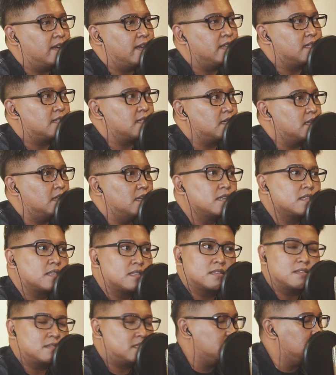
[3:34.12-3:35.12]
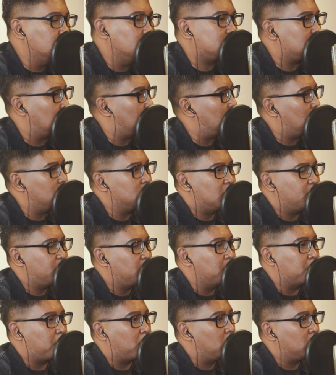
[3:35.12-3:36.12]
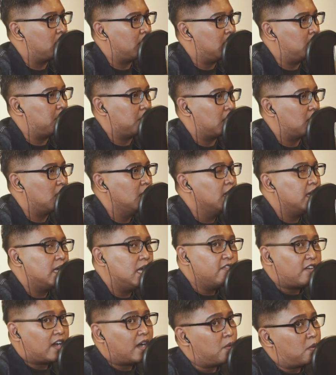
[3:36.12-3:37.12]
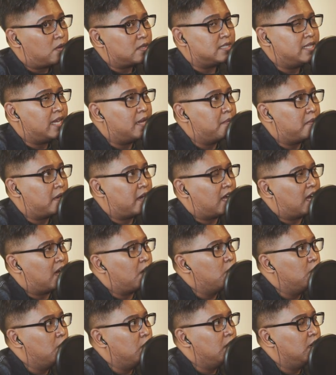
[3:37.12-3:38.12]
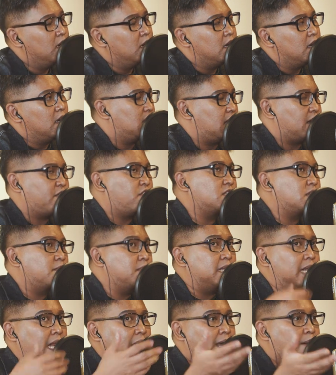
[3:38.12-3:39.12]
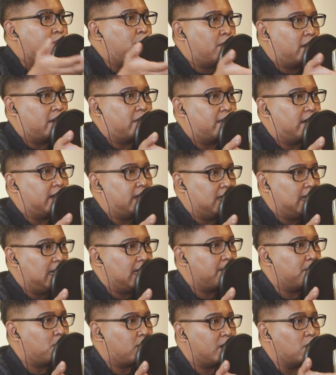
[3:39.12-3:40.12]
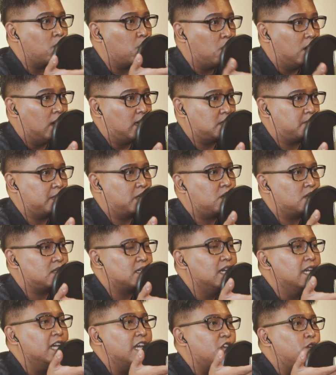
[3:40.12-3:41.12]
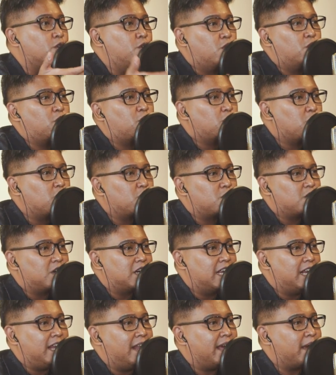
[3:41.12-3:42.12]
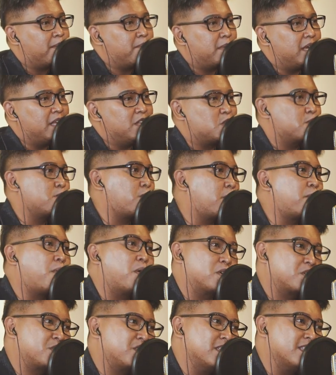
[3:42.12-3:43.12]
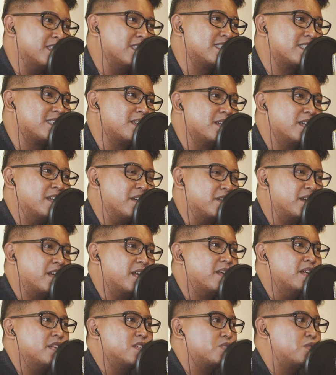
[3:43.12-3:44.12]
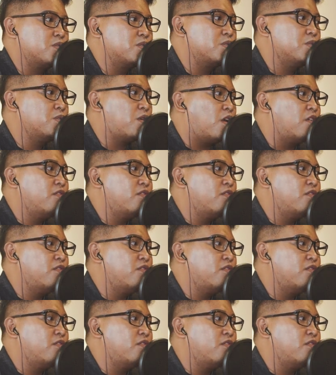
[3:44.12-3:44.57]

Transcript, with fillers: right, is a, it's a whole different ball game. Eh. Yeah. If I was them, right, I would, like for example the lamb one, right, the lamb oh. one works because you don't cook lamb in small portions, mm. right? So you